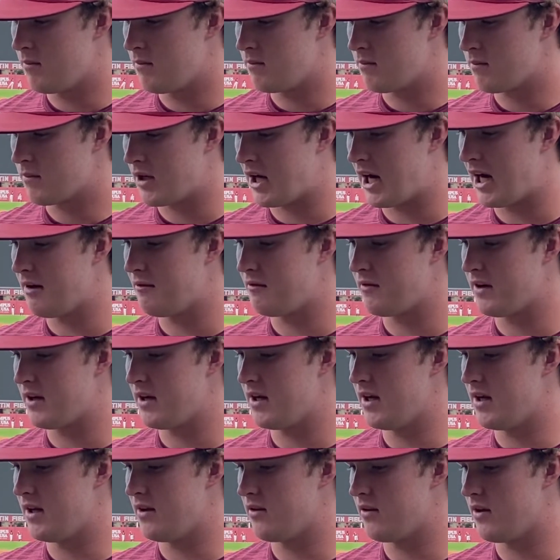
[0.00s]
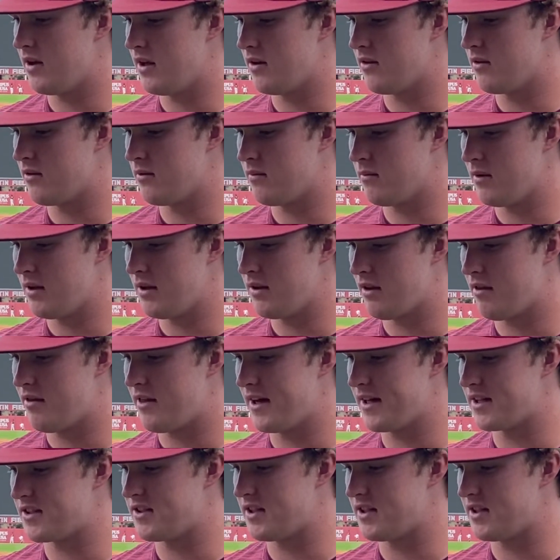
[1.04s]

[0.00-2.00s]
confident in the things